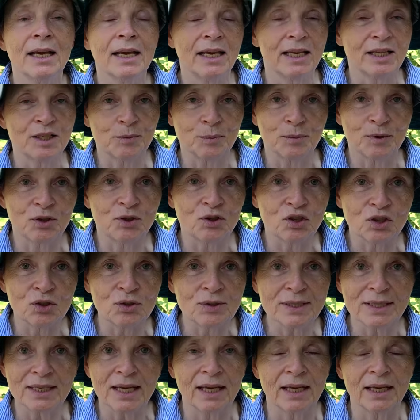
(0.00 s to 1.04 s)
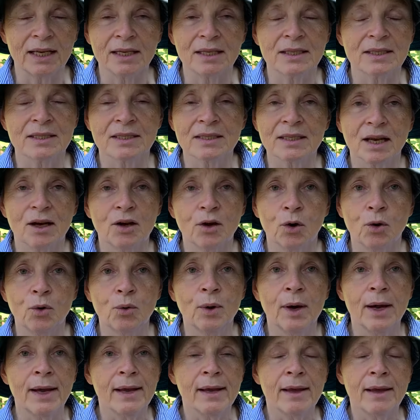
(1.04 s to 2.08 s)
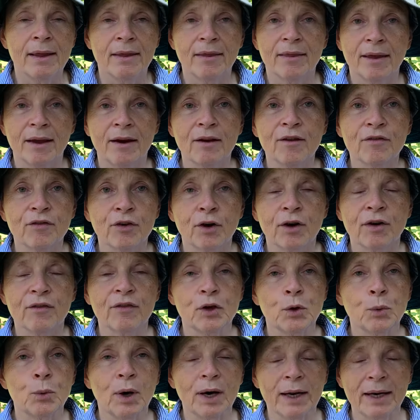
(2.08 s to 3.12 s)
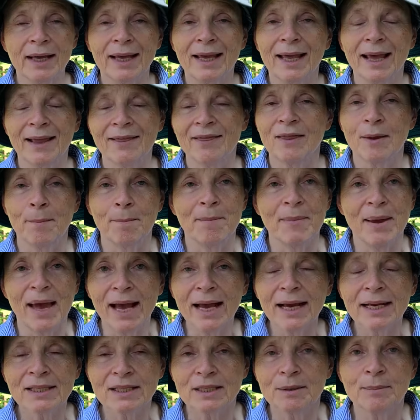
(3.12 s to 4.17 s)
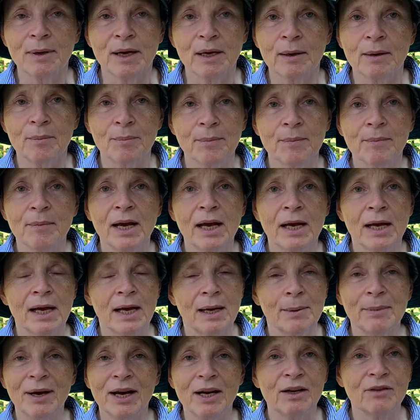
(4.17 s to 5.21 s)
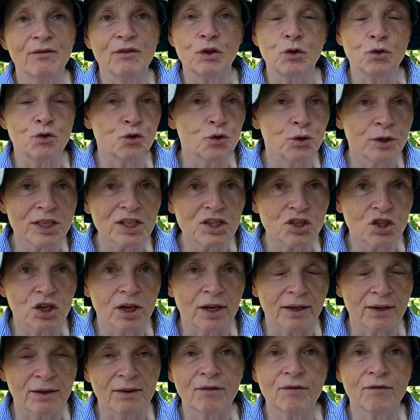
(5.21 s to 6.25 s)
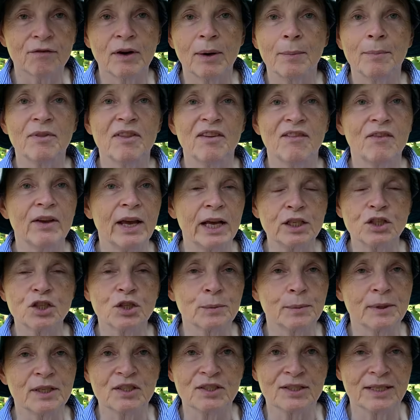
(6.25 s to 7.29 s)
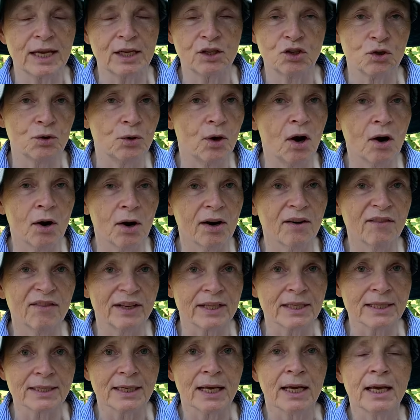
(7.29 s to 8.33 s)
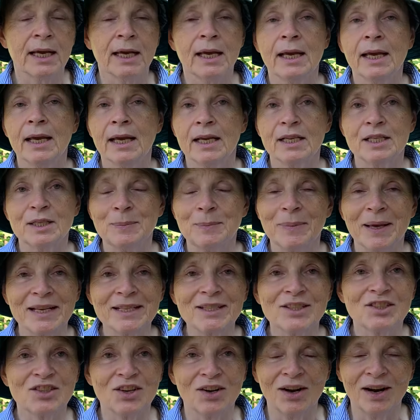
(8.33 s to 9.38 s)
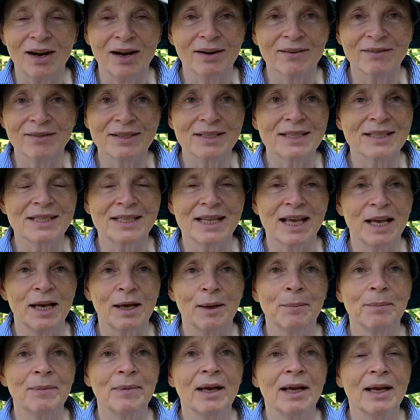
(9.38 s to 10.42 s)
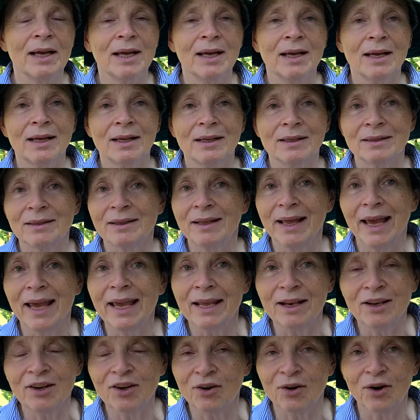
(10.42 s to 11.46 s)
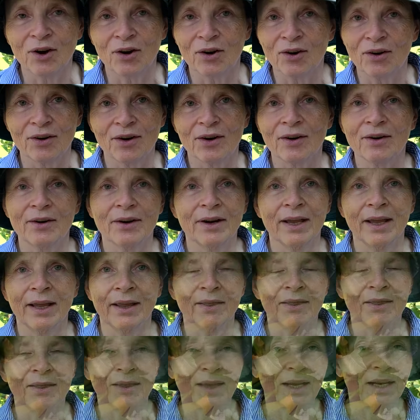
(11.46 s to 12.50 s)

is producing. So therefore, if you want to get the maximum amount of nutrition from the vegetables that you harvest, it's best to harvest them later in